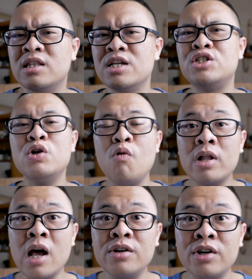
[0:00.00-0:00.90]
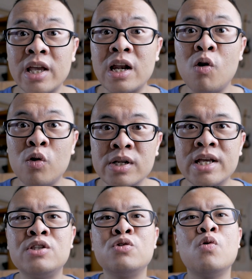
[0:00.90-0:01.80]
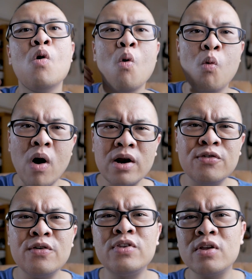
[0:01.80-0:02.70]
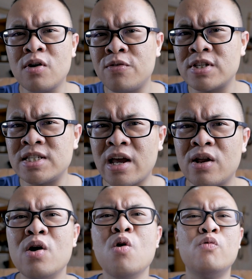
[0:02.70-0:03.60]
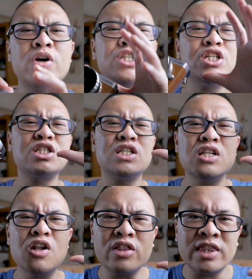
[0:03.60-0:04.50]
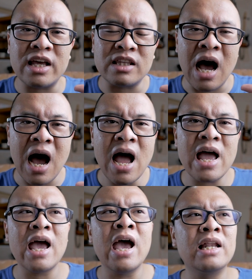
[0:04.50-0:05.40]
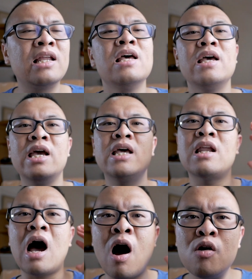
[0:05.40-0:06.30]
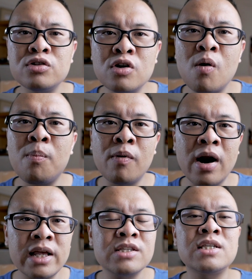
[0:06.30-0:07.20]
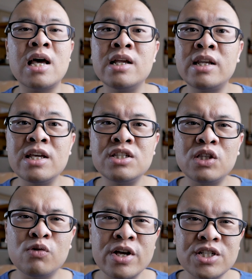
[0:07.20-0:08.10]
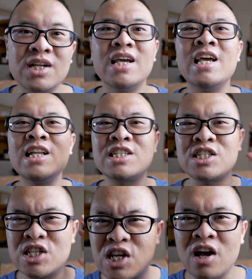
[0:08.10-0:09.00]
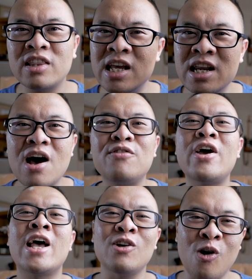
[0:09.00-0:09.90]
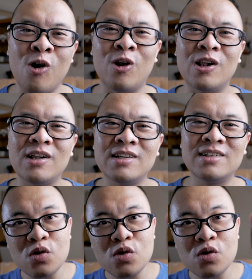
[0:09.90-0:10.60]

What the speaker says: The G100 can only do 1/50th of a second, which is not that high, and in outdoor bright sunny day situation, it is not enough at all.